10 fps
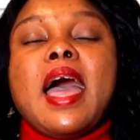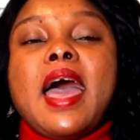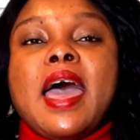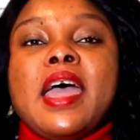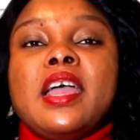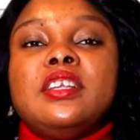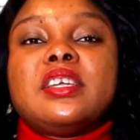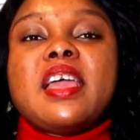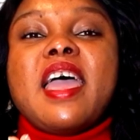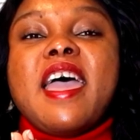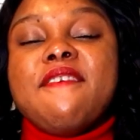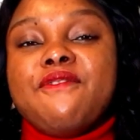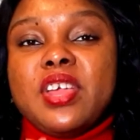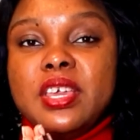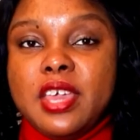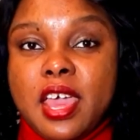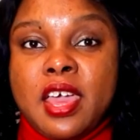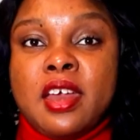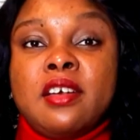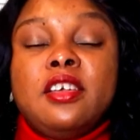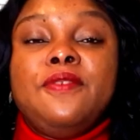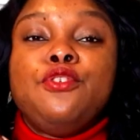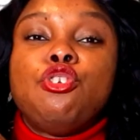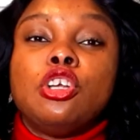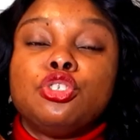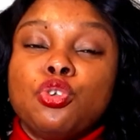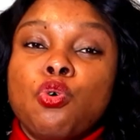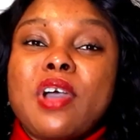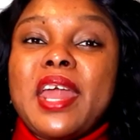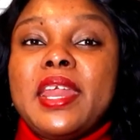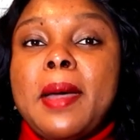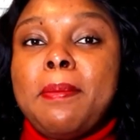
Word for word: and every year if you don't know canada